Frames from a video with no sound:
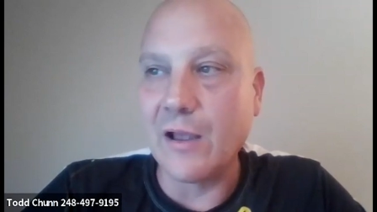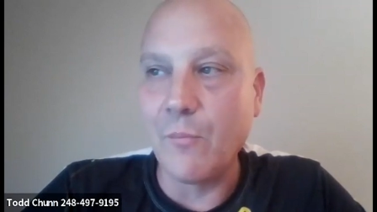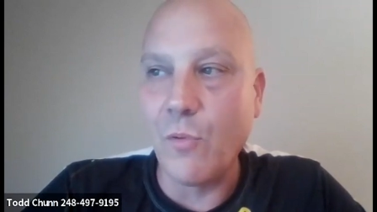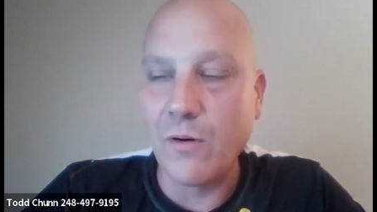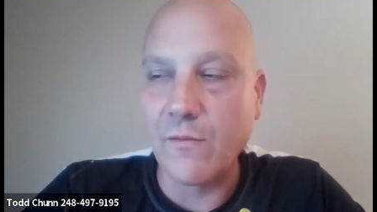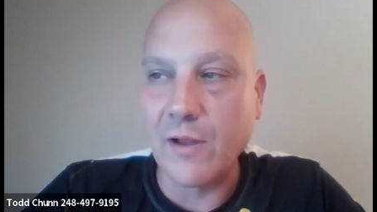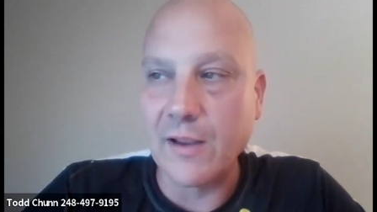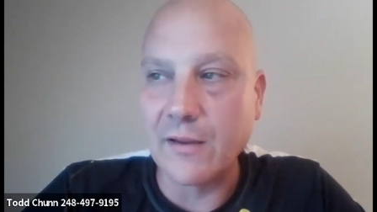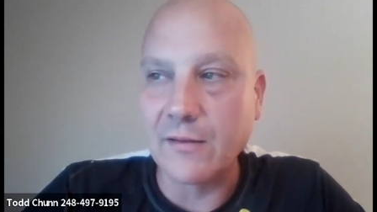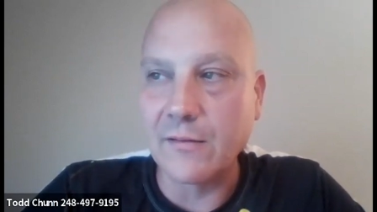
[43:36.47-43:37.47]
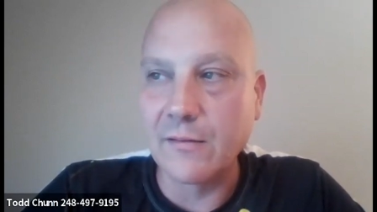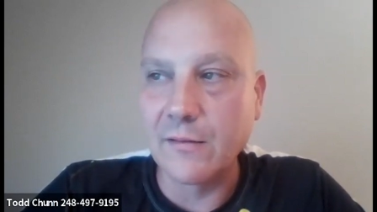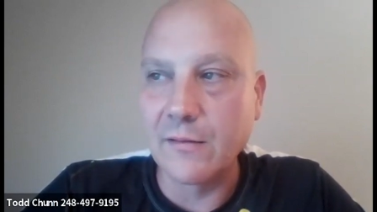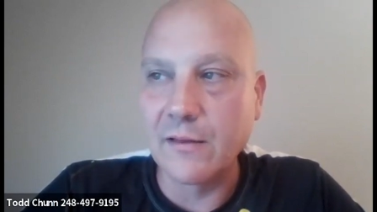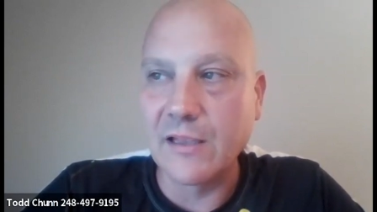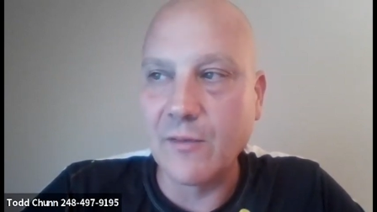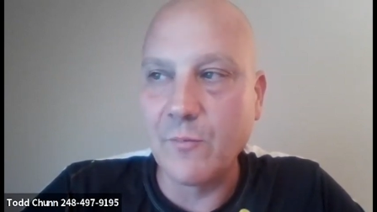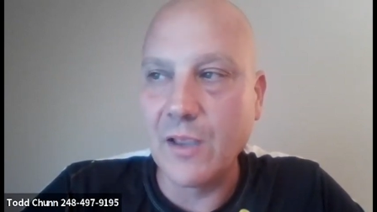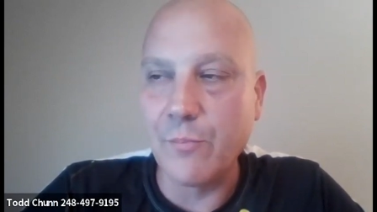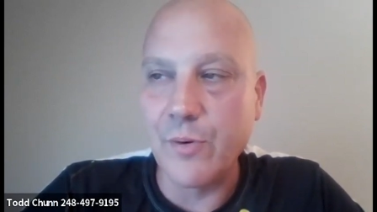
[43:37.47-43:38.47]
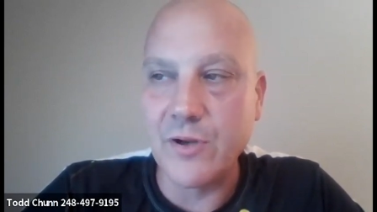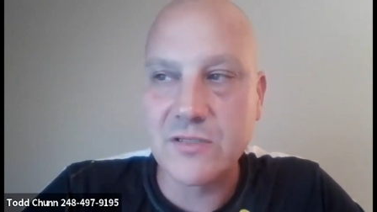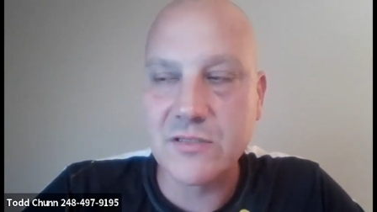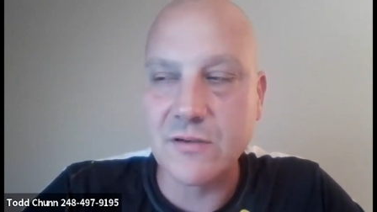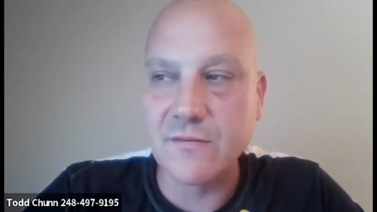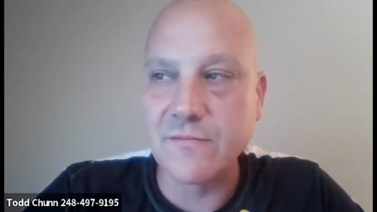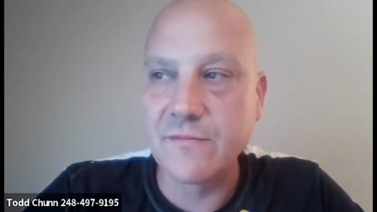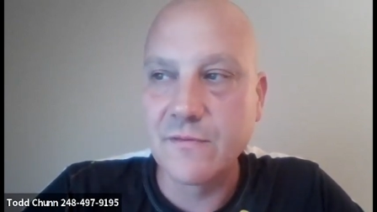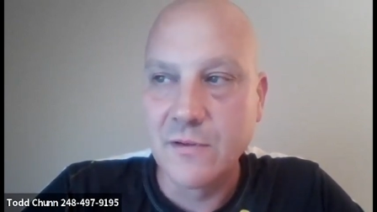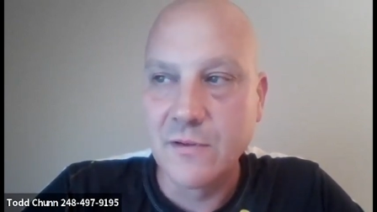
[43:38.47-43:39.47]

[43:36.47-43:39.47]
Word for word: I'm more like, give me a bunch of